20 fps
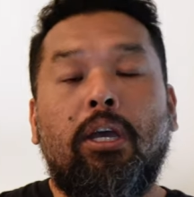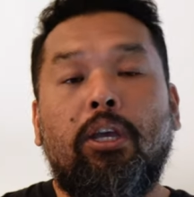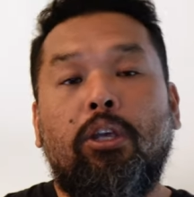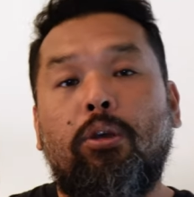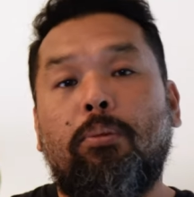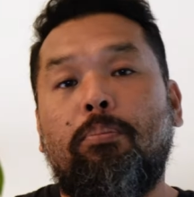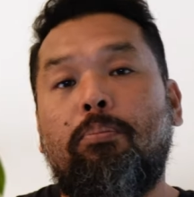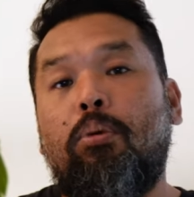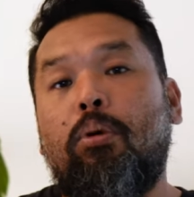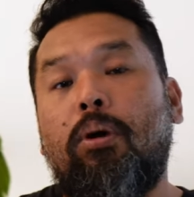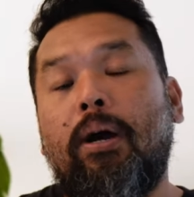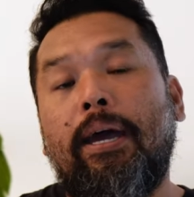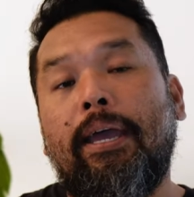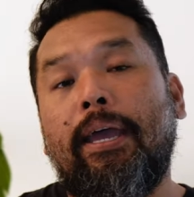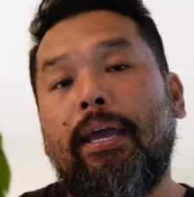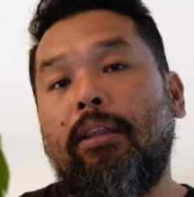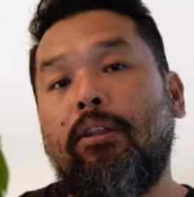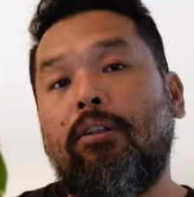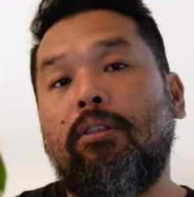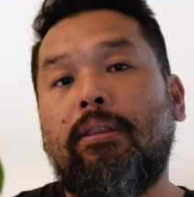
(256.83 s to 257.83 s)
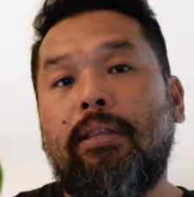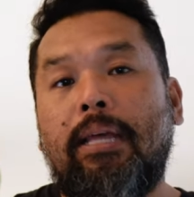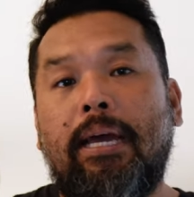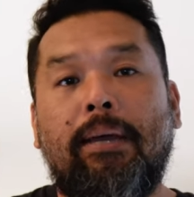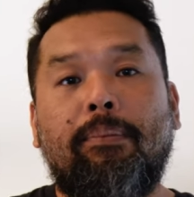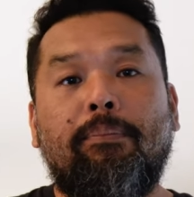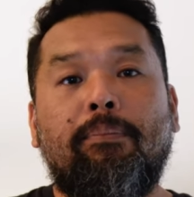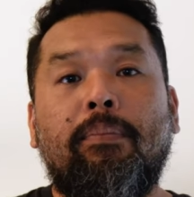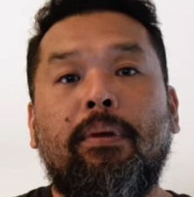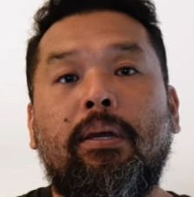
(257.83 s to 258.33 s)
you book ahead on
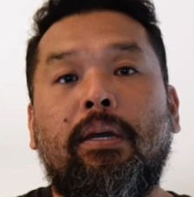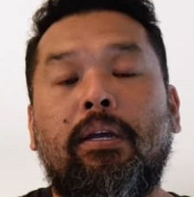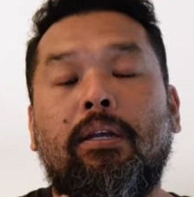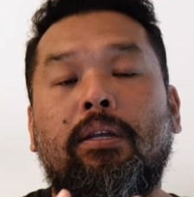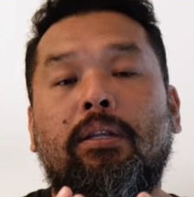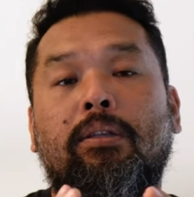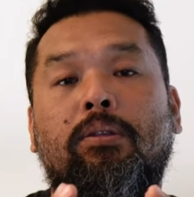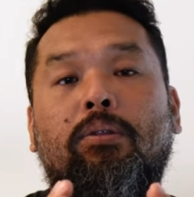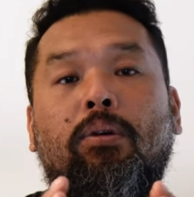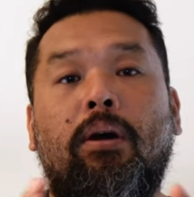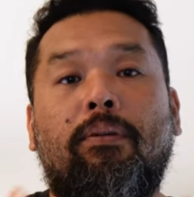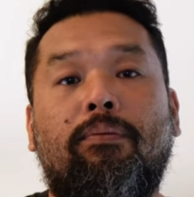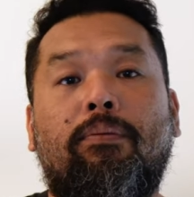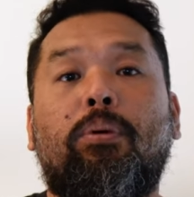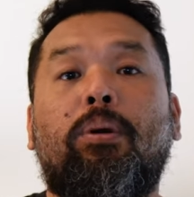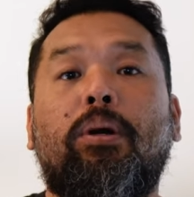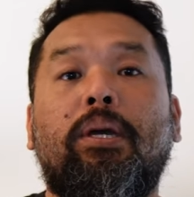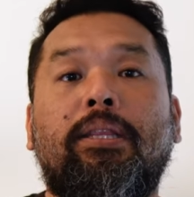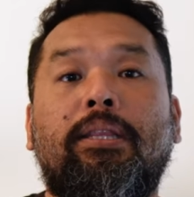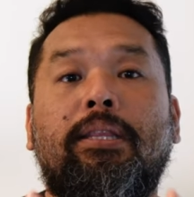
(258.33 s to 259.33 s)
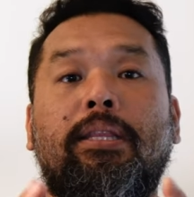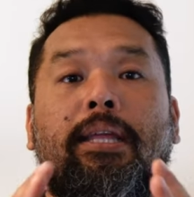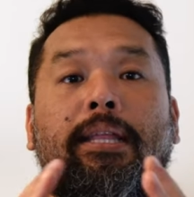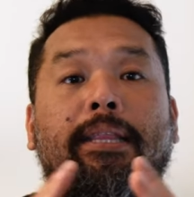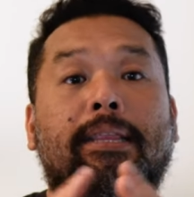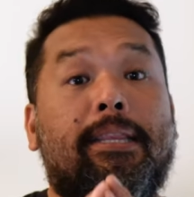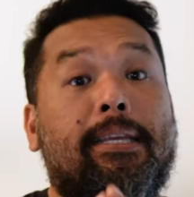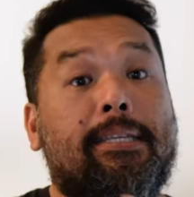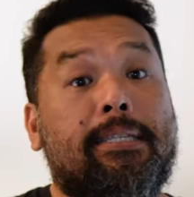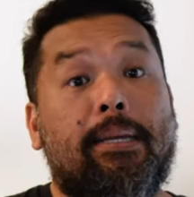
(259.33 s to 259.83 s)
time to avoid
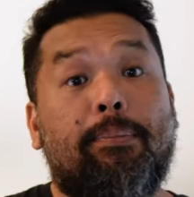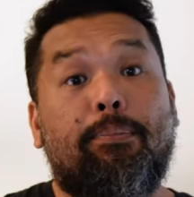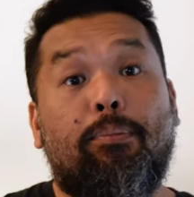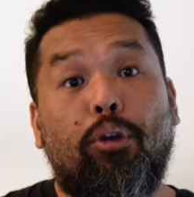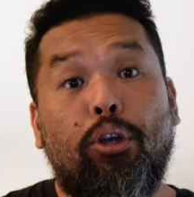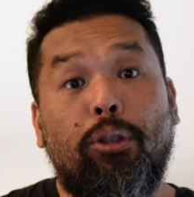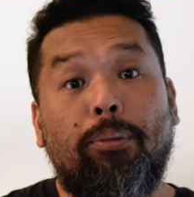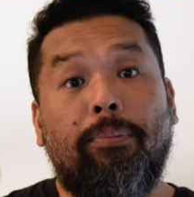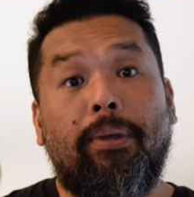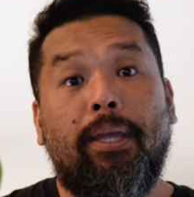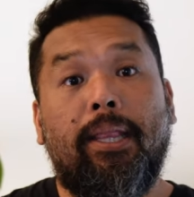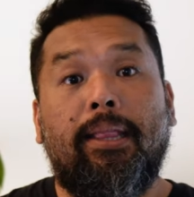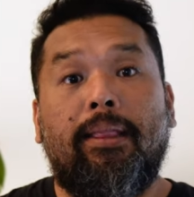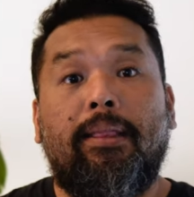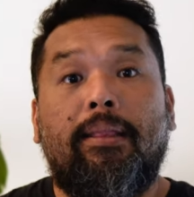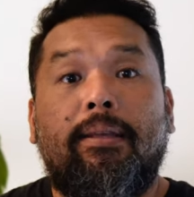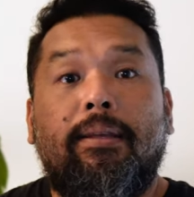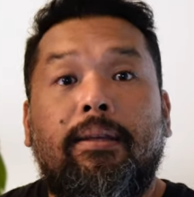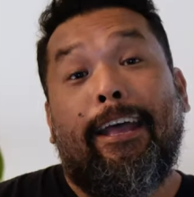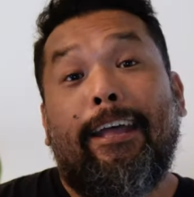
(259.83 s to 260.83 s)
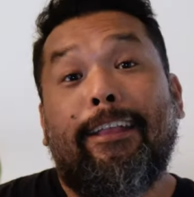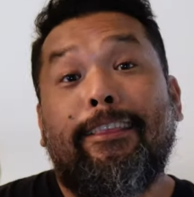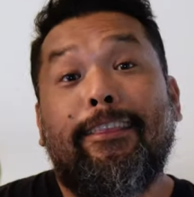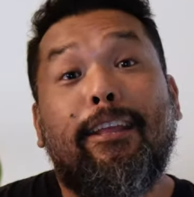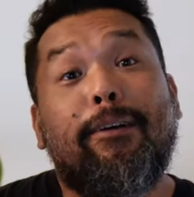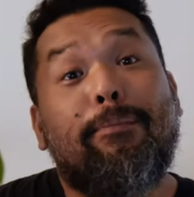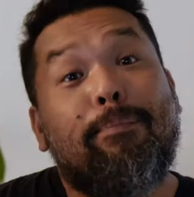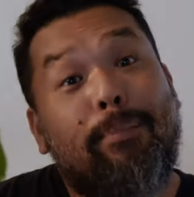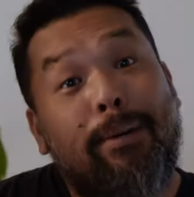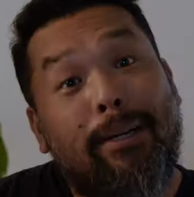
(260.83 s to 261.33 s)
disappointment.
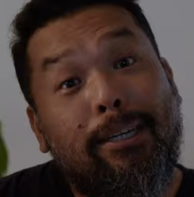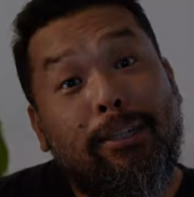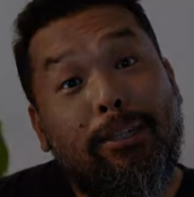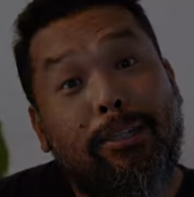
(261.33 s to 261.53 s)
Number